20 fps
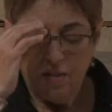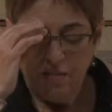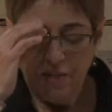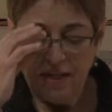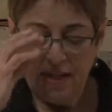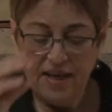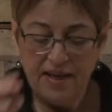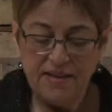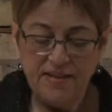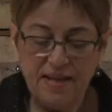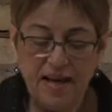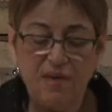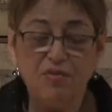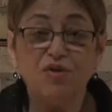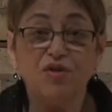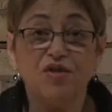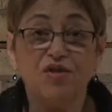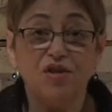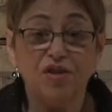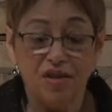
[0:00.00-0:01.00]
Because I
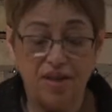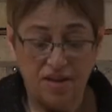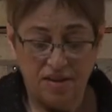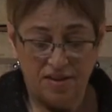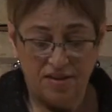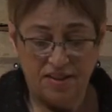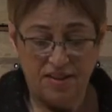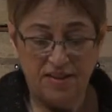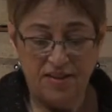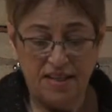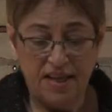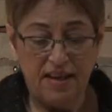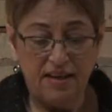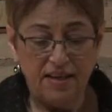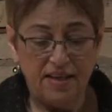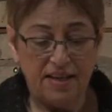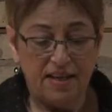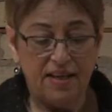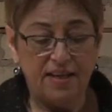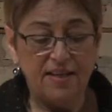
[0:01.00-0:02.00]
was good to
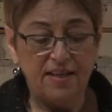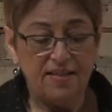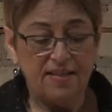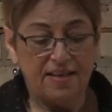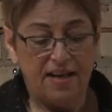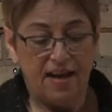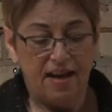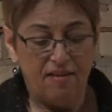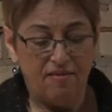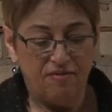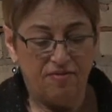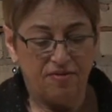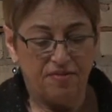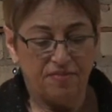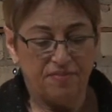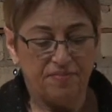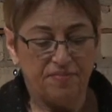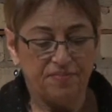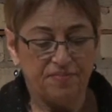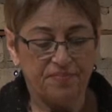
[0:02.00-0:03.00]
Telly in his life.
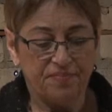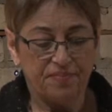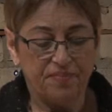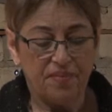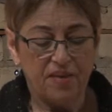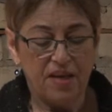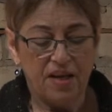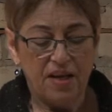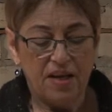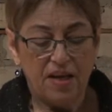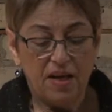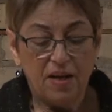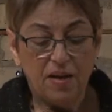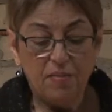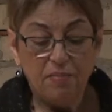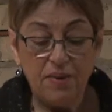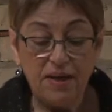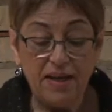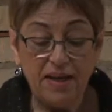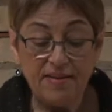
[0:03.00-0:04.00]

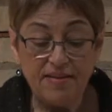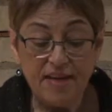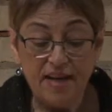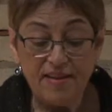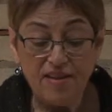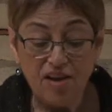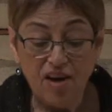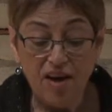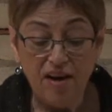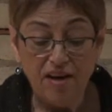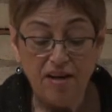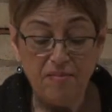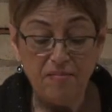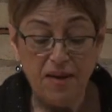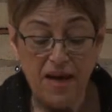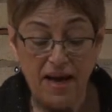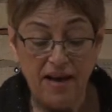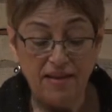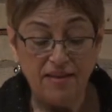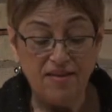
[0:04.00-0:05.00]
Because I taught him
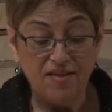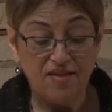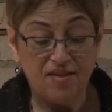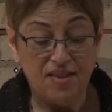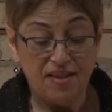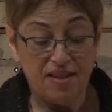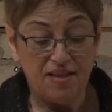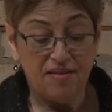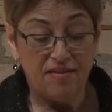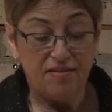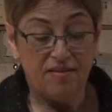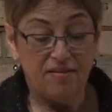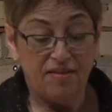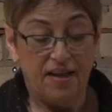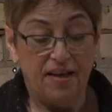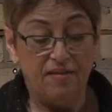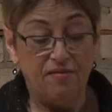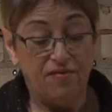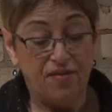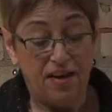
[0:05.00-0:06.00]
Alice Neal
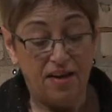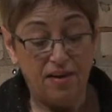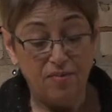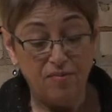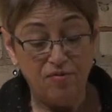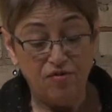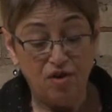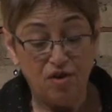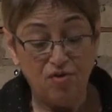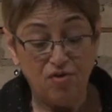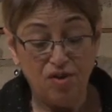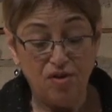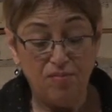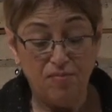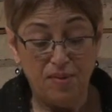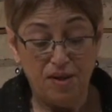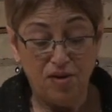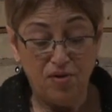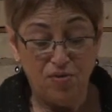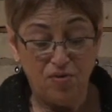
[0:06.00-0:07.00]
and fed him frozen
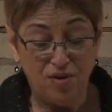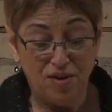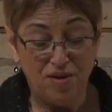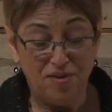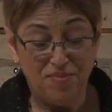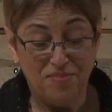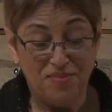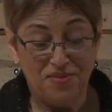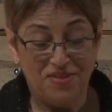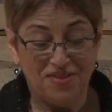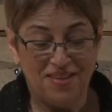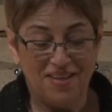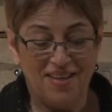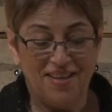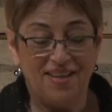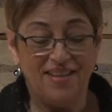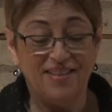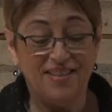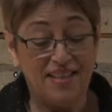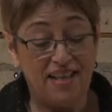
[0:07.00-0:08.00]
mealworms
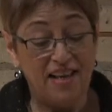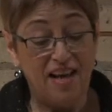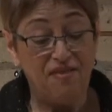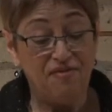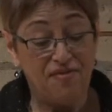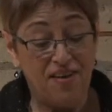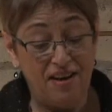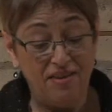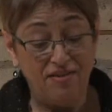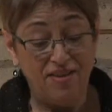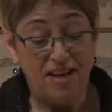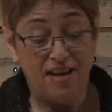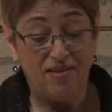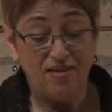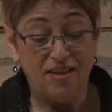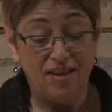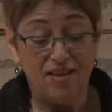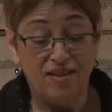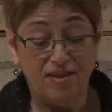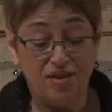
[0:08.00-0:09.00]
until I found out
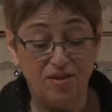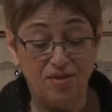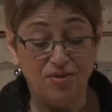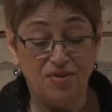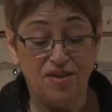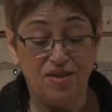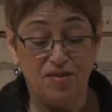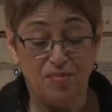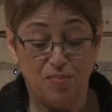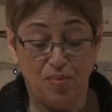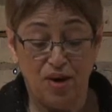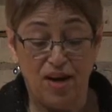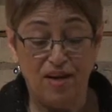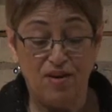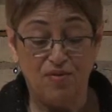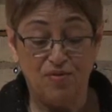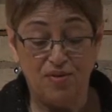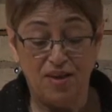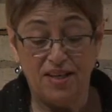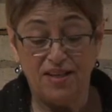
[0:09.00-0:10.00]
he'd lose his
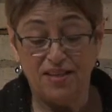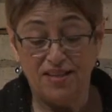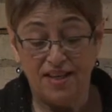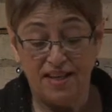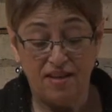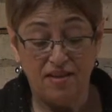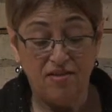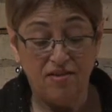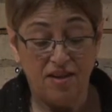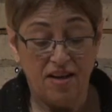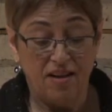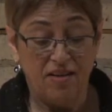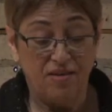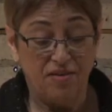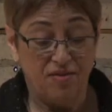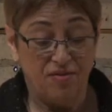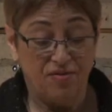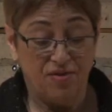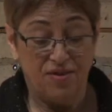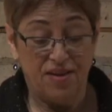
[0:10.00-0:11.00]
bright red tail
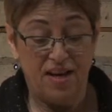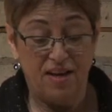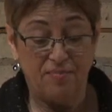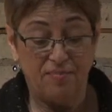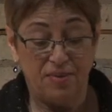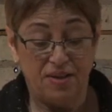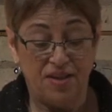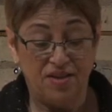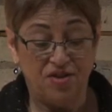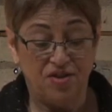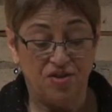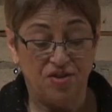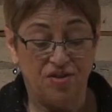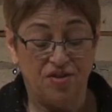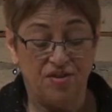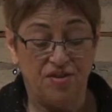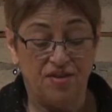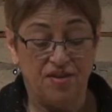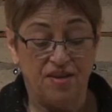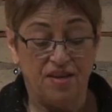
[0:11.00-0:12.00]
color for that pleasure.